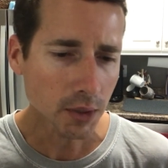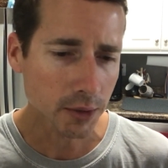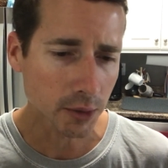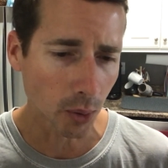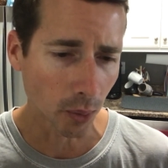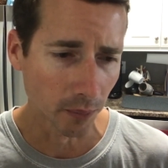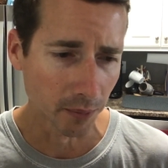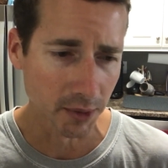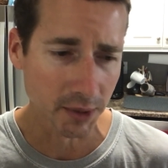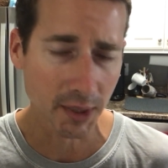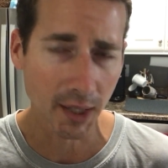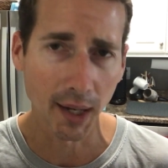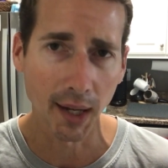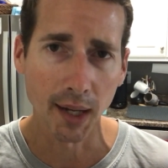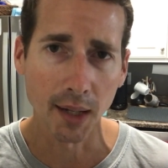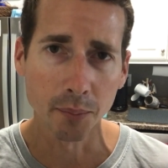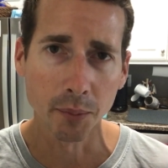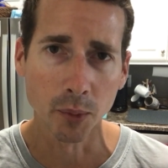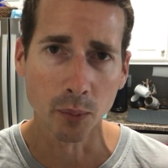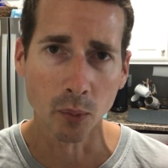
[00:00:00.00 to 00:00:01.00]
So over
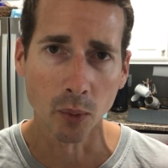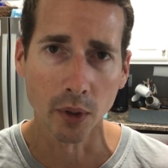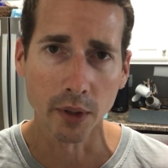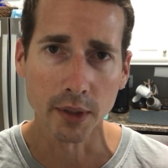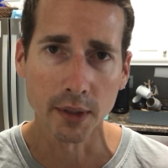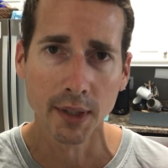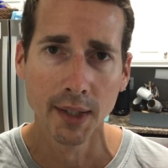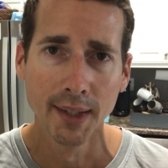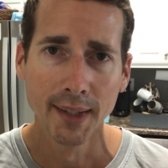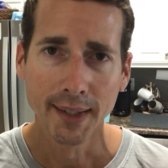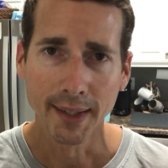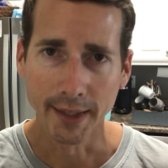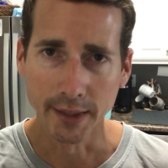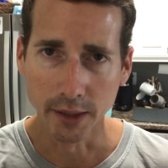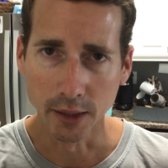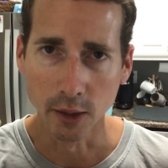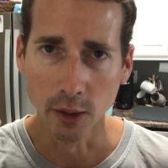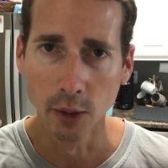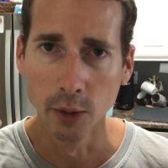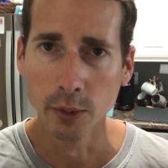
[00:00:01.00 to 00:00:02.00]
time, the water
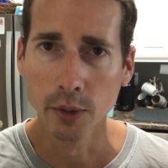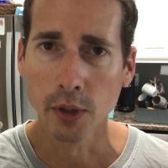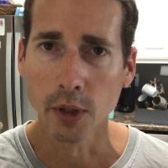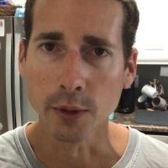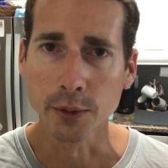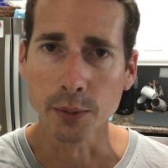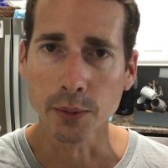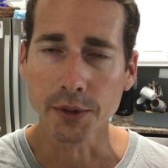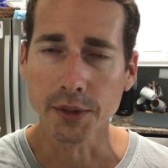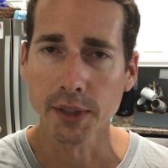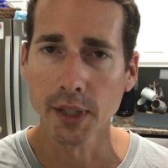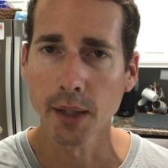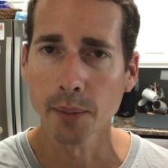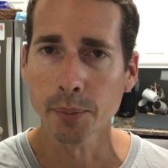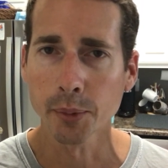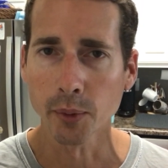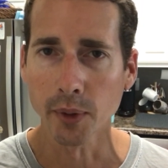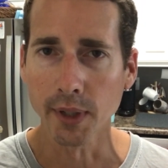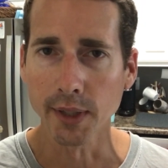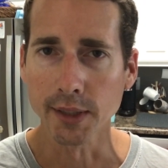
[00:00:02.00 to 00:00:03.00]
and the glucose will
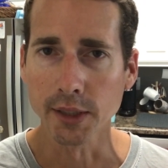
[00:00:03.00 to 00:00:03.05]
separate,